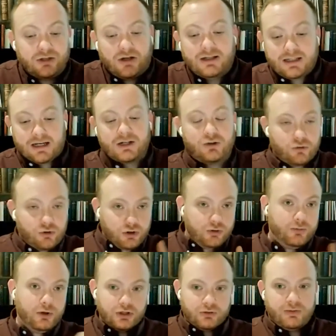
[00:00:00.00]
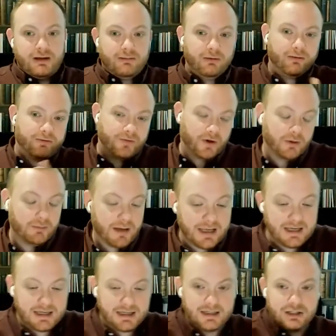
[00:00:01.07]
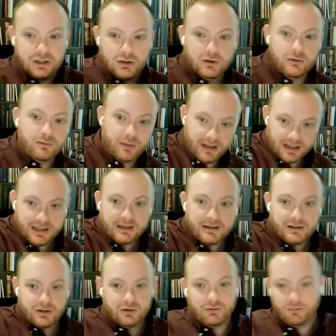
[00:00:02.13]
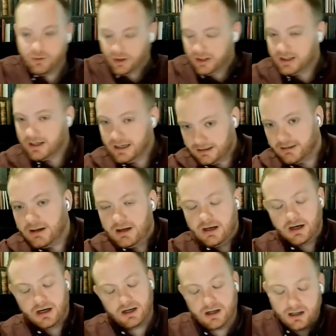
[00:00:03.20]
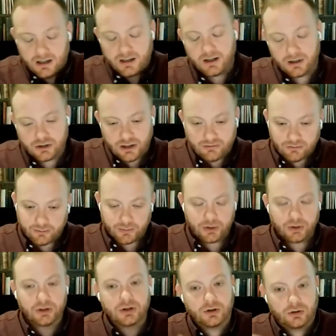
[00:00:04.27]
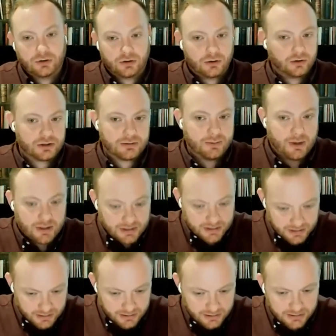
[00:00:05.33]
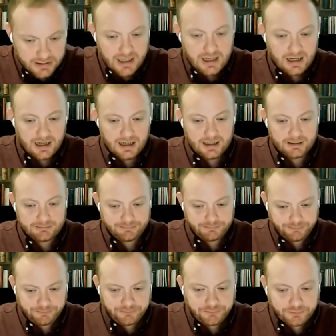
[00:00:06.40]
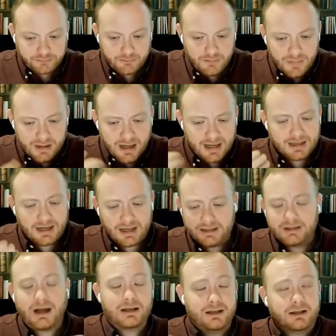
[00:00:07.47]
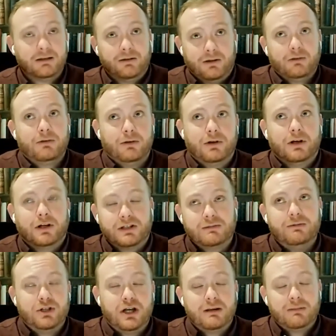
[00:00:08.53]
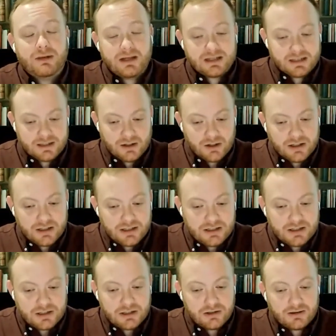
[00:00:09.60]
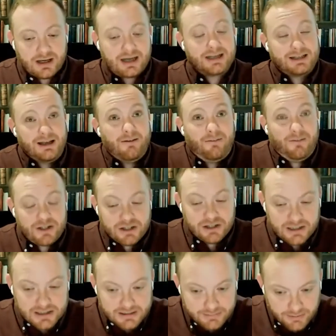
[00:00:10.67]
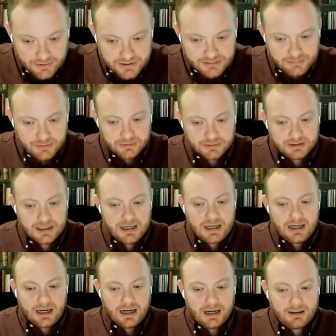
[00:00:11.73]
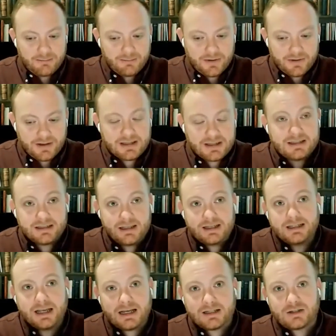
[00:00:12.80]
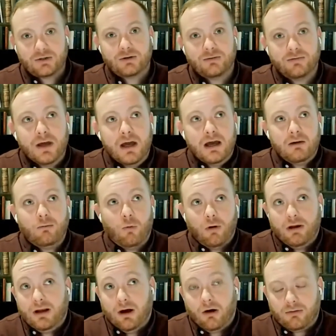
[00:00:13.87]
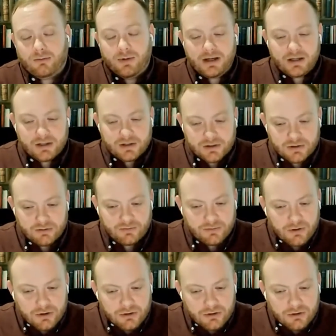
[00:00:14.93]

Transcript: transactional, to push people from A to B, to buy a travel book or to buy a car. And the customer journey being designed to do that as efficiently as possible. This has sort of, in our opinion, sort of